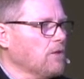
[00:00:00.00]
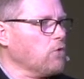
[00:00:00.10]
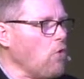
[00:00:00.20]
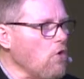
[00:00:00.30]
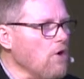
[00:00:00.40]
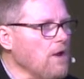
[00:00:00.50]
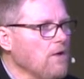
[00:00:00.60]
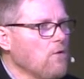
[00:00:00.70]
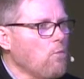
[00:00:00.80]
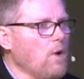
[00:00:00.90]
Learn
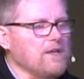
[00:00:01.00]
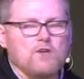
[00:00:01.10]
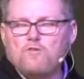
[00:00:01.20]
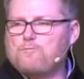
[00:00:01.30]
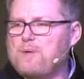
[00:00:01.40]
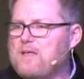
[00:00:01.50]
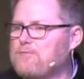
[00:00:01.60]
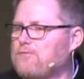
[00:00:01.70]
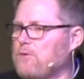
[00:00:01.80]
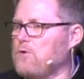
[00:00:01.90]
what you've
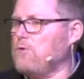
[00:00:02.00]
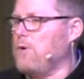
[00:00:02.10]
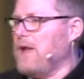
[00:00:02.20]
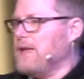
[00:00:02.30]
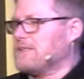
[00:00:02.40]
been through.